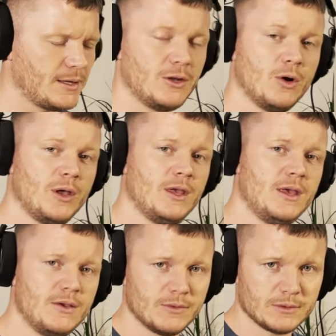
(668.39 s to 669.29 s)
You know, he
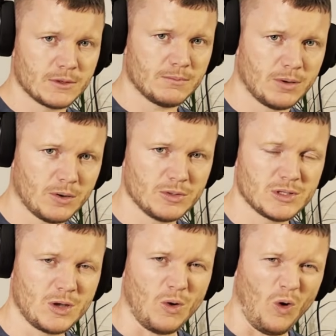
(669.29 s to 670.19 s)
even
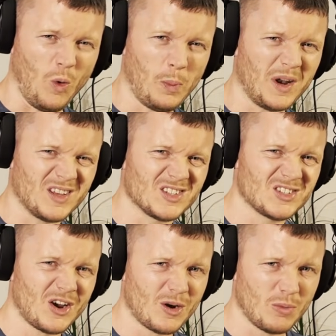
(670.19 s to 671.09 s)
composed the opening
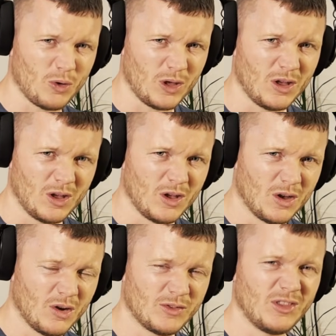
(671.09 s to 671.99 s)
ceremony
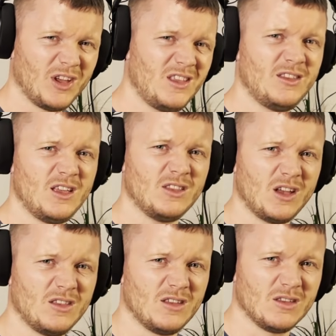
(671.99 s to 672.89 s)
of the
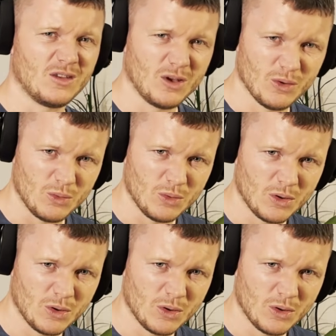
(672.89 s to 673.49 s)
1992